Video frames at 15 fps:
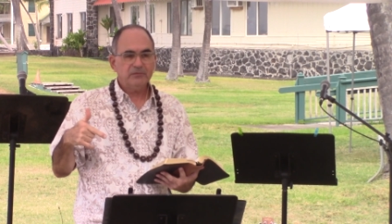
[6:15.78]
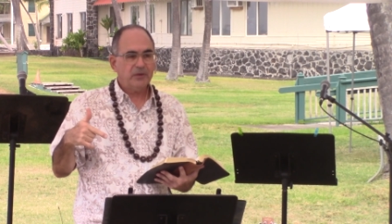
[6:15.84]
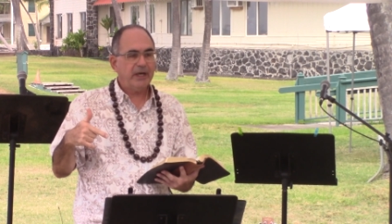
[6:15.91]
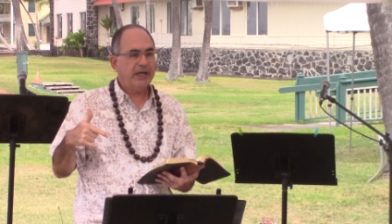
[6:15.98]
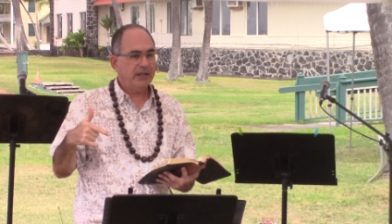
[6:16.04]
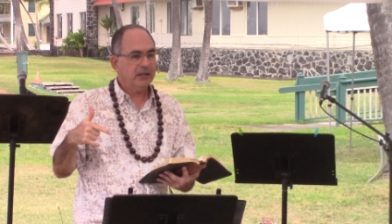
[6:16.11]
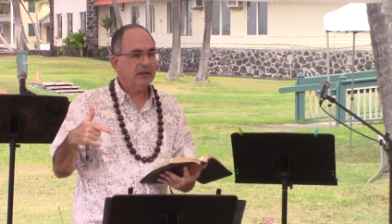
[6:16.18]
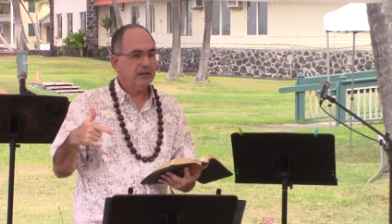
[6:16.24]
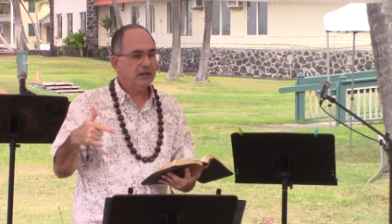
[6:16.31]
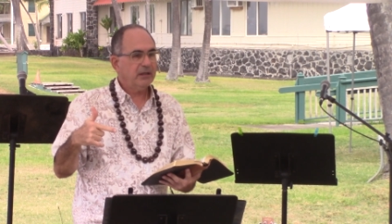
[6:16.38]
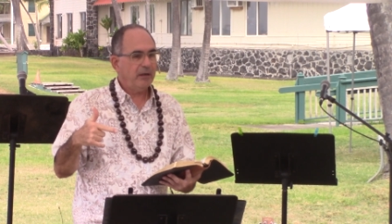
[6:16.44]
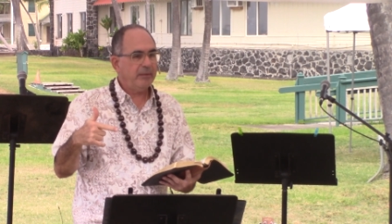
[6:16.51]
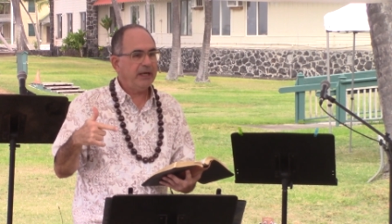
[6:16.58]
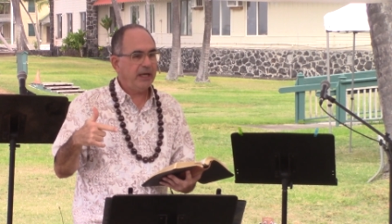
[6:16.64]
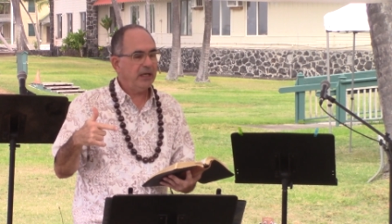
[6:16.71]
right?
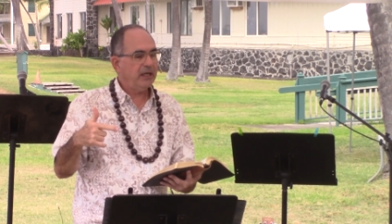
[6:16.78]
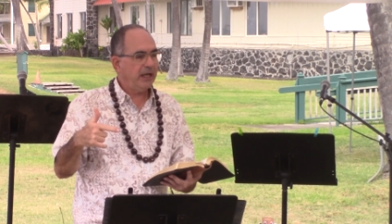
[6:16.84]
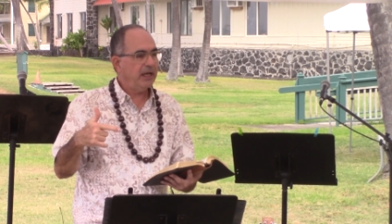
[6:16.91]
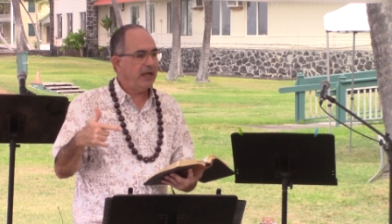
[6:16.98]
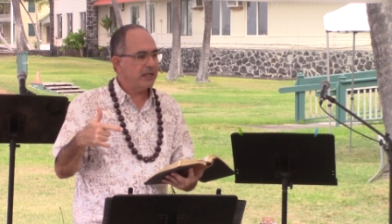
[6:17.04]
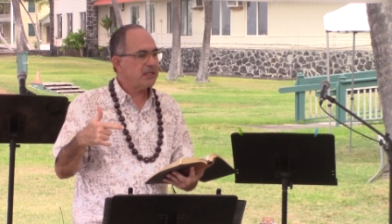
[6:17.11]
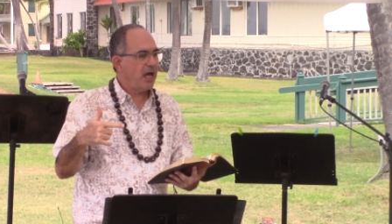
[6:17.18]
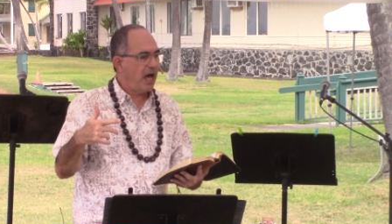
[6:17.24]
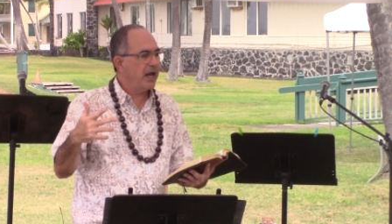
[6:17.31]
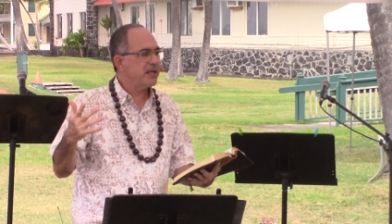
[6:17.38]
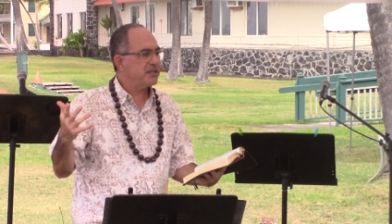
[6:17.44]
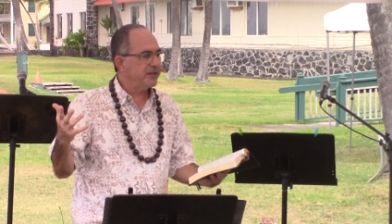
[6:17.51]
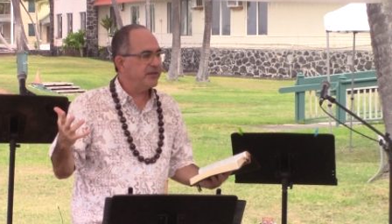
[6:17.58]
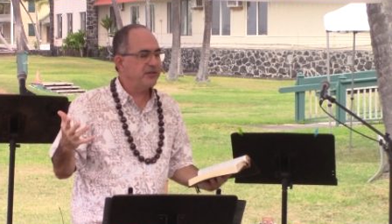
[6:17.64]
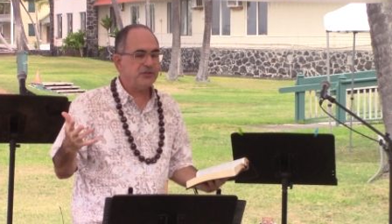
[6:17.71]
I mean, that, that, that's
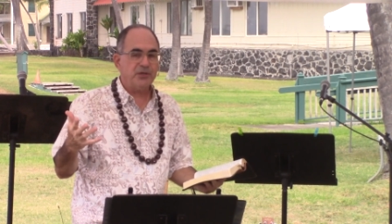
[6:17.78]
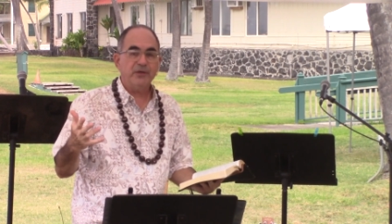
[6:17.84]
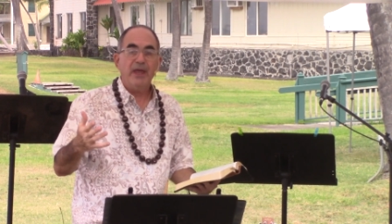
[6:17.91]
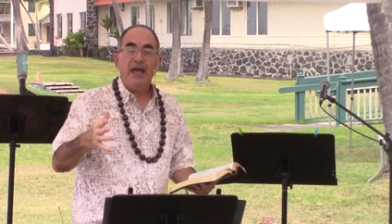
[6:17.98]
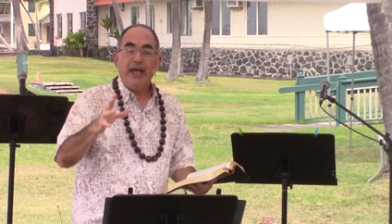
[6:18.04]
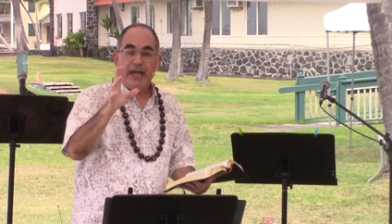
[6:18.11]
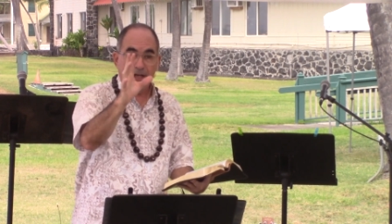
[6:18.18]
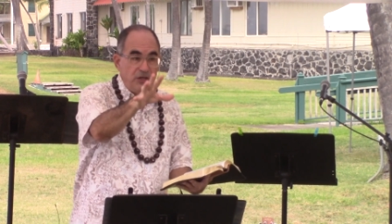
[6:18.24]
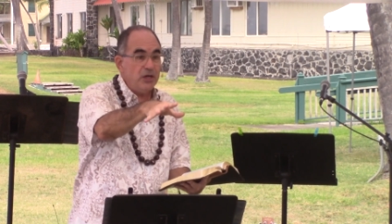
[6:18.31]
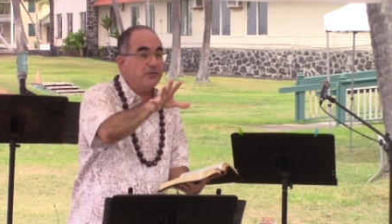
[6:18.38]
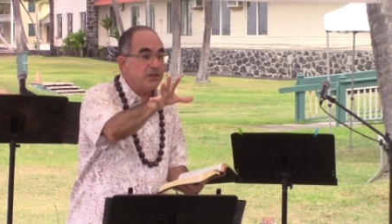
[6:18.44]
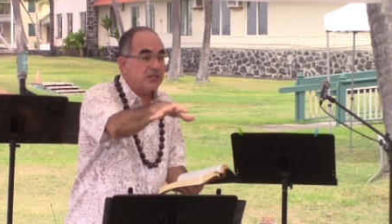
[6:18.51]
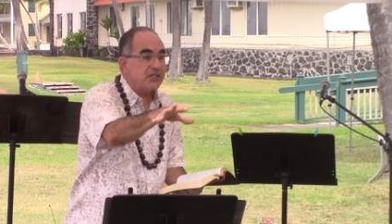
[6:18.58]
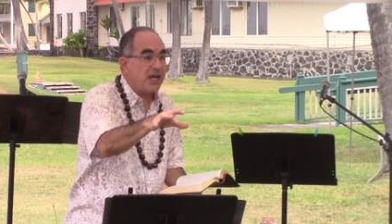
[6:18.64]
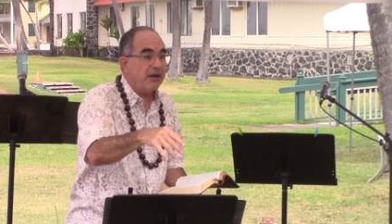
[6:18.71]
honestly the truth. And you've
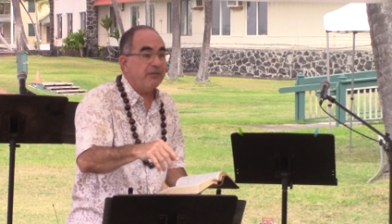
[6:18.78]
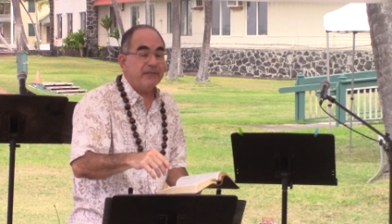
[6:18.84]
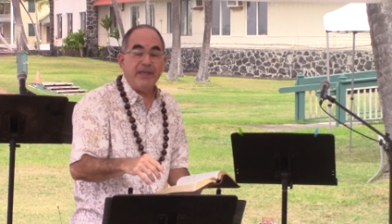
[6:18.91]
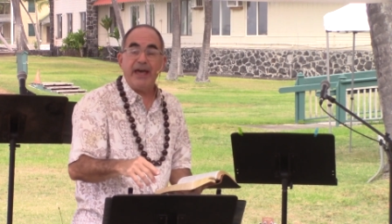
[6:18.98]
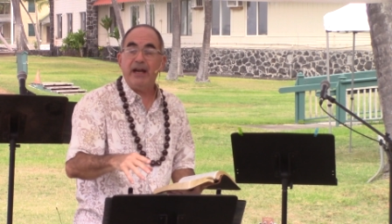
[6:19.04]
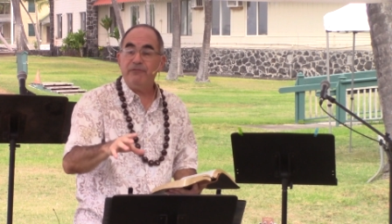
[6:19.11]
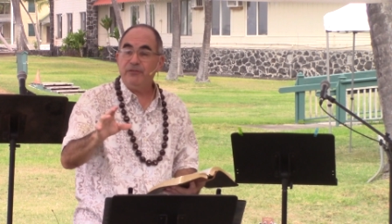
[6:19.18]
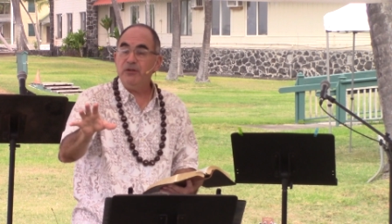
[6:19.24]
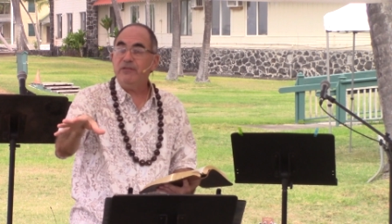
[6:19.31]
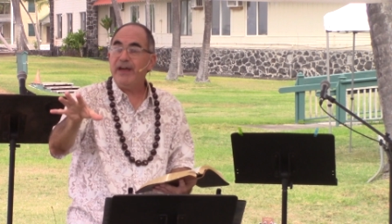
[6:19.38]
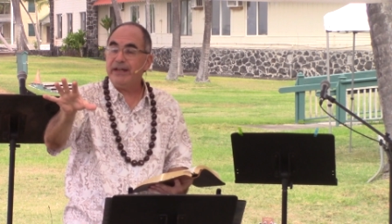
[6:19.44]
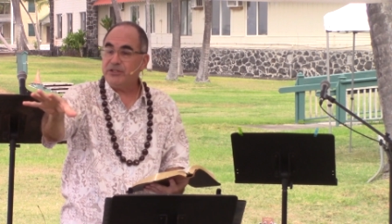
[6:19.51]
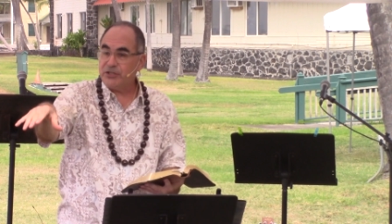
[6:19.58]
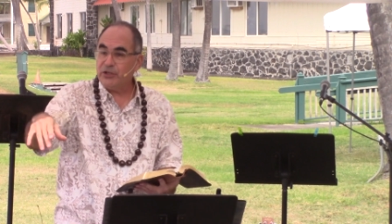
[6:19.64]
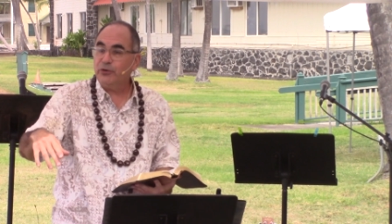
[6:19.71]
discovered that. If you've
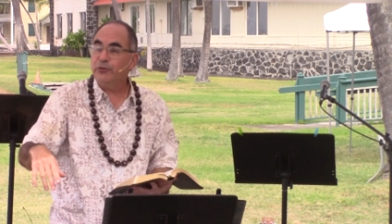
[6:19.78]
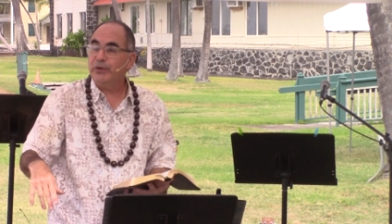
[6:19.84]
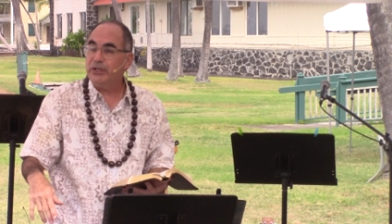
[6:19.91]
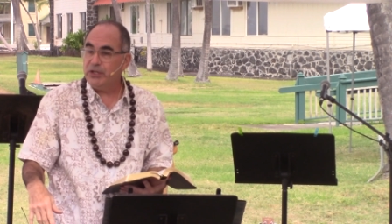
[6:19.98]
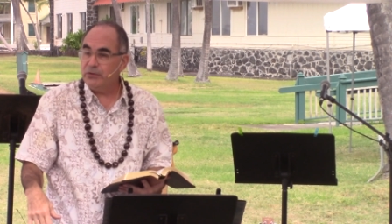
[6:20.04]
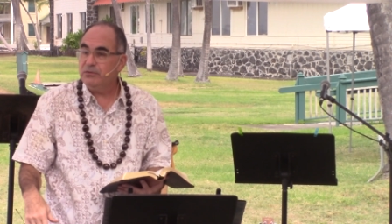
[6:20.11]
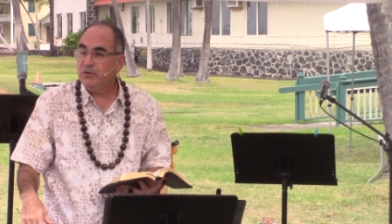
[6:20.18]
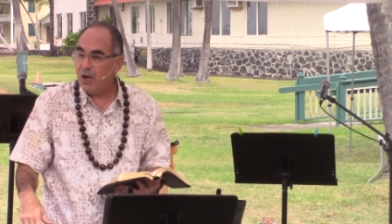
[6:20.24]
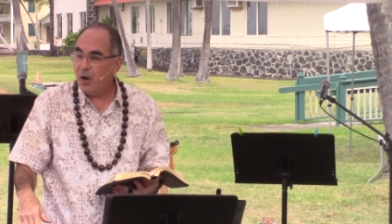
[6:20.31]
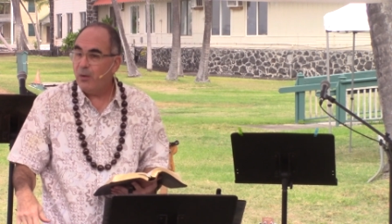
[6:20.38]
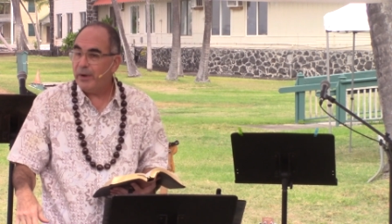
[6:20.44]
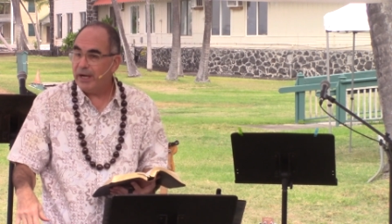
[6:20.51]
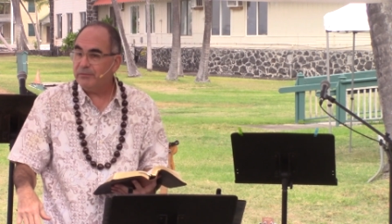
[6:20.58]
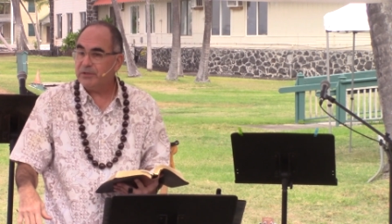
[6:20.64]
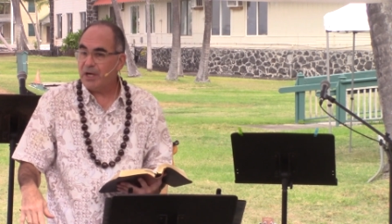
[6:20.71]
had children, you know
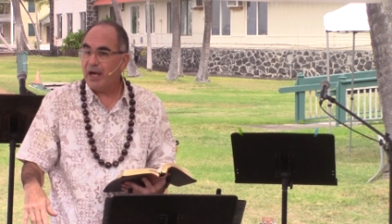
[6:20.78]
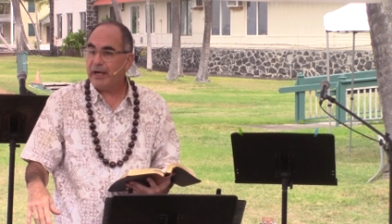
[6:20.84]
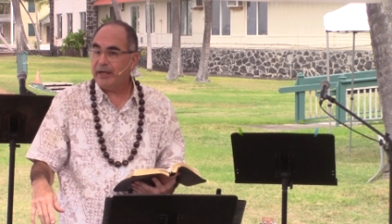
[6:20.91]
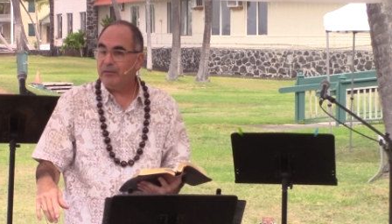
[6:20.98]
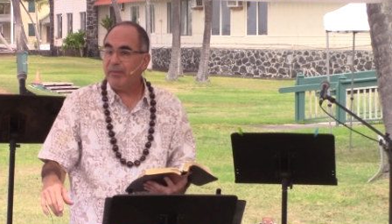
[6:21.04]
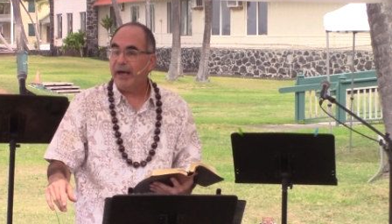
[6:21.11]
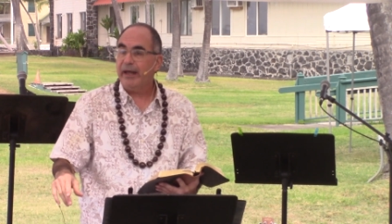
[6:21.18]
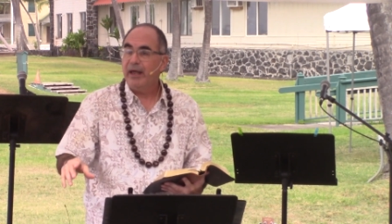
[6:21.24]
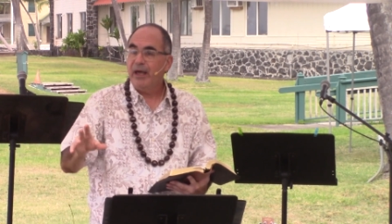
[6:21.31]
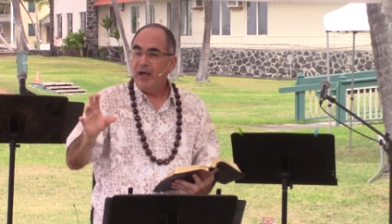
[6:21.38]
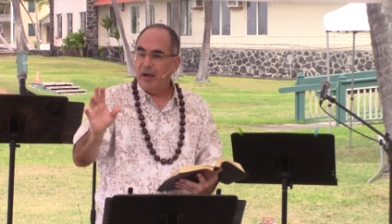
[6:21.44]
what I'm talking about.